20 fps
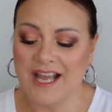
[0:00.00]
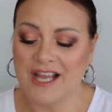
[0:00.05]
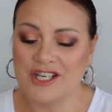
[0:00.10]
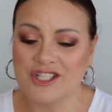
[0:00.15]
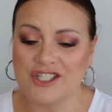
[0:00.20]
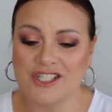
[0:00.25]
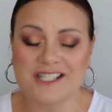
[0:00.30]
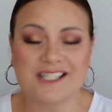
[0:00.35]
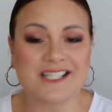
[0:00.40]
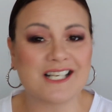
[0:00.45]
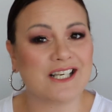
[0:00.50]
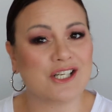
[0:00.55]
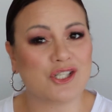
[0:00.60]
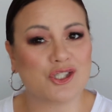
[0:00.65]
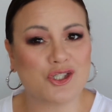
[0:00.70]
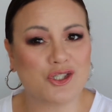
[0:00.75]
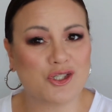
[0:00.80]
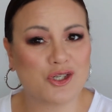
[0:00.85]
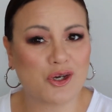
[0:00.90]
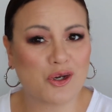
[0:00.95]
just to let
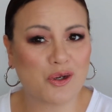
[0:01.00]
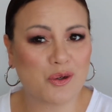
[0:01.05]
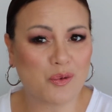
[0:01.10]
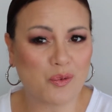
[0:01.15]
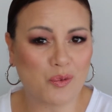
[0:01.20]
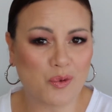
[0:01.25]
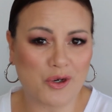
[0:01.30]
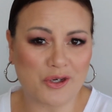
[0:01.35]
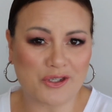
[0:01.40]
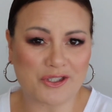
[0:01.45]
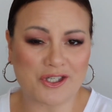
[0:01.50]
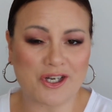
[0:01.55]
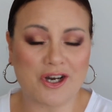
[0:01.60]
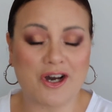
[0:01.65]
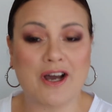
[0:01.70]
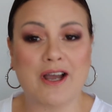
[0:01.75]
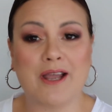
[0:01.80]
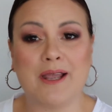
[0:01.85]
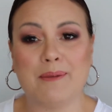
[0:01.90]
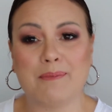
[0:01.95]
you know what
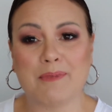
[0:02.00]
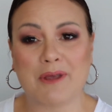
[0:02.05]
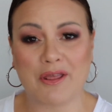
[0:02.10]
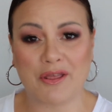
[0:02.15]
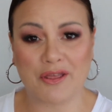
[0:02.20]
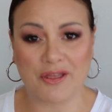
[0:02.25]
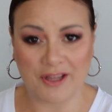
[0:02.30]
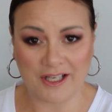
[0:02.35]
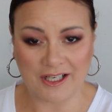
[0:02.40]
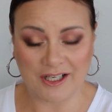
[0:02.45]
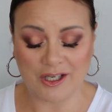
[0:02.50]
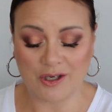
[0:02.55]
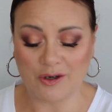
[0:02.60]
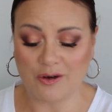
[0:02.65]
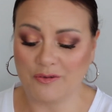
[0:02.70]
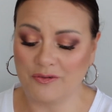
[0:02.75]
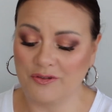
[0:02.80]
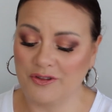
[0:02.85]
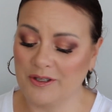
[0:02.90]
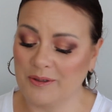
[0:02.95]
I'm thinking
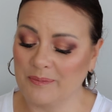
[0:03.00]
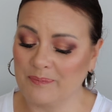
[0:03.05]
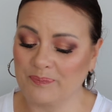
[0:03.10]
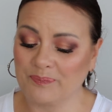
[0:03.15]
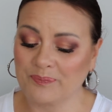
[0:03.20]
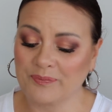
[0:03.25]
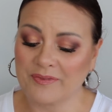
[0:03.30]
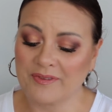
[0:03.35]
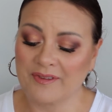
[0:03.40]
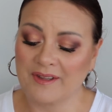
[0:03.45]
of them.